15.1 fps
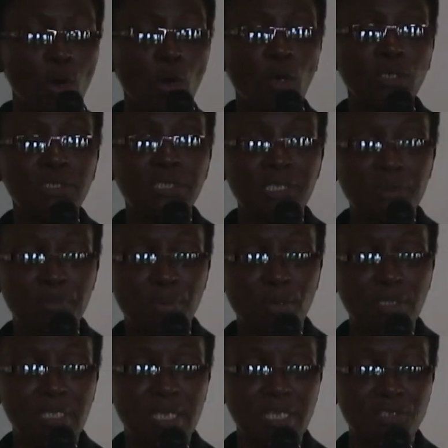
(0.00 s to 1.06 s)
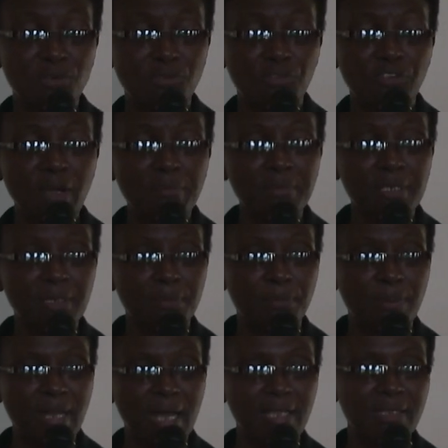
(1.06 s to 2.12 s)
on the importance of family
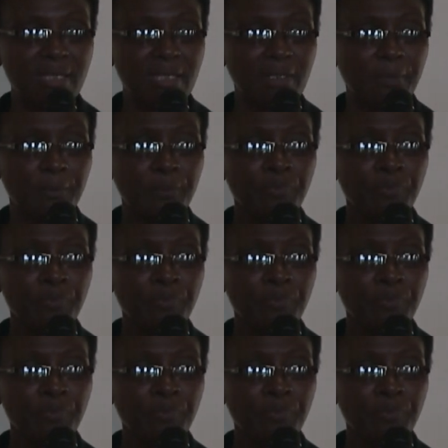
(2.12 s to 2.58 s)
planning.